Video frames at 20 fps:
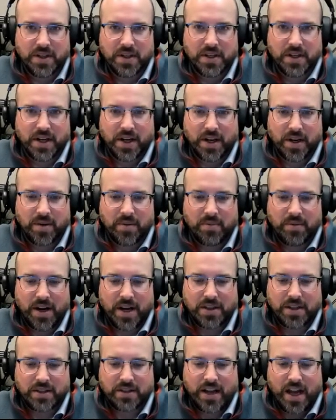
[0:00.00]

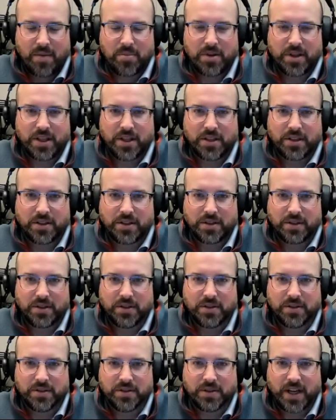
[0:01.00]
at the top of the
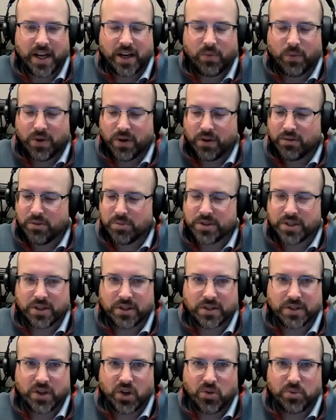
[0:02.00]
hill, we had
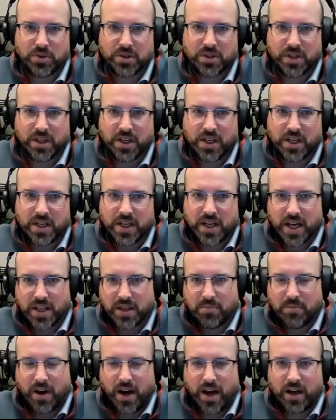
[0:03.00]
1-3% slopes. At
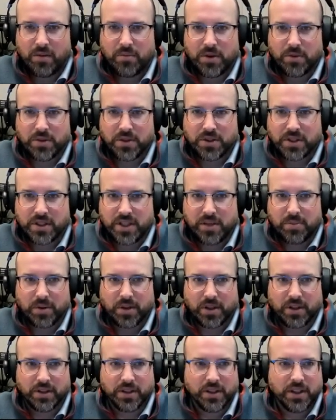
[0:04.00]
the bottom, it was
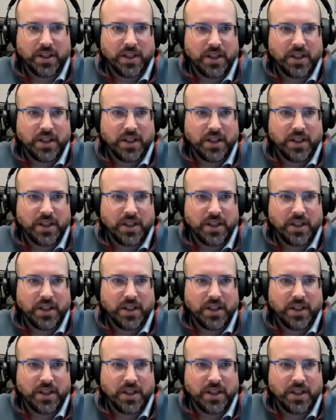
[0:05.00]
steeper.